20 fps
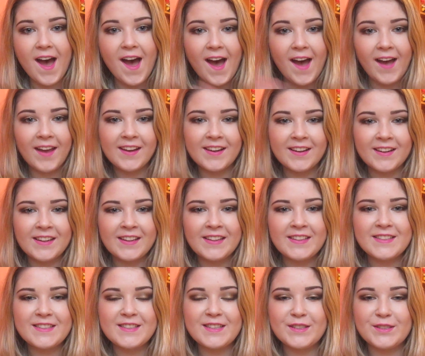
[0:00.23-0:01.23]
Hi
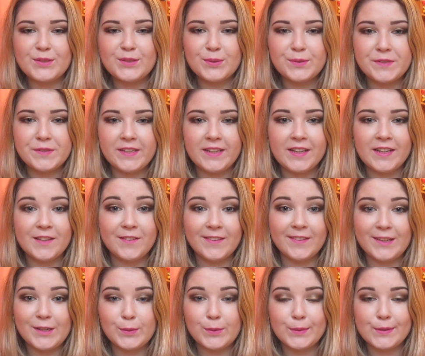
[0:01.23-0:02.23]
guys, so today's
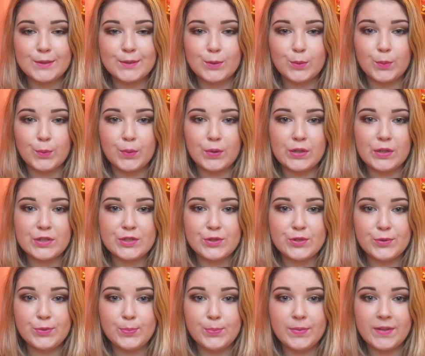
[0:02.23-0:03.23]
video is going
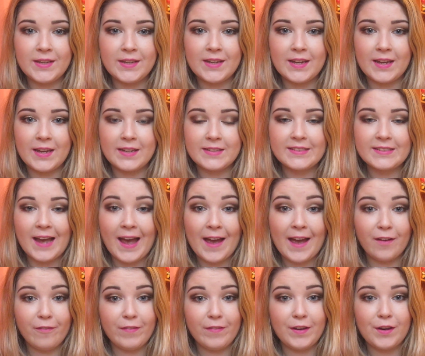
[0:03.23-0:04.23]
to be a
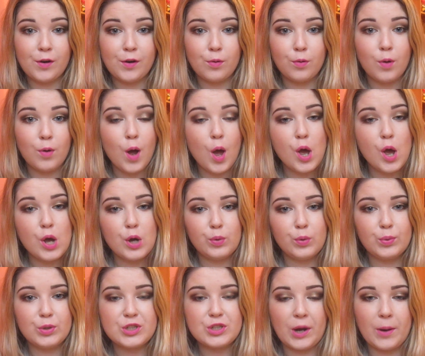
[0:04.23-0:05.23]
tag video
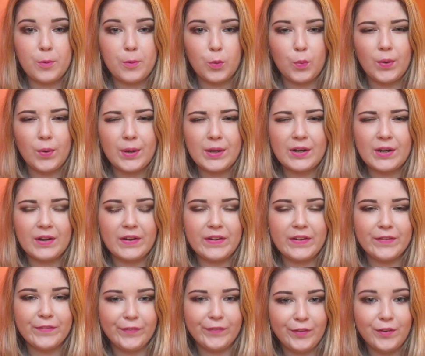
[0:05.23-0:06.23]
which I'm quite kind
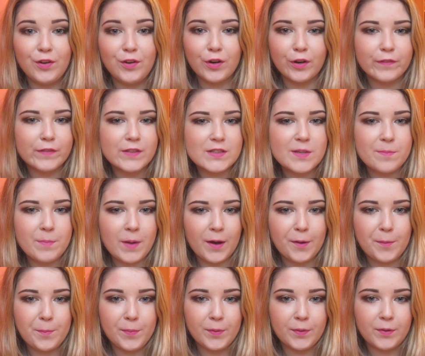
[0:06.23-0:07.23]
of nervous
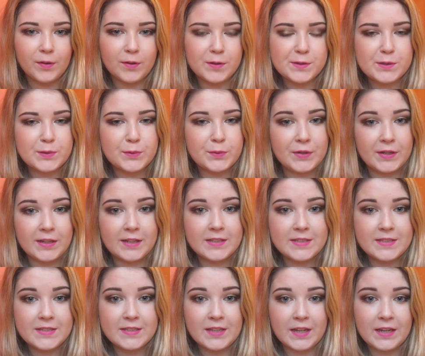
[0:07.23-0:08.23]
about but also
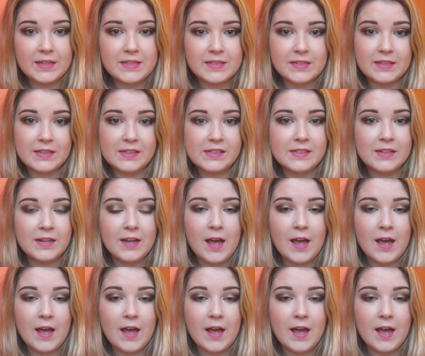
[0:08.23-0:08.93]
excited.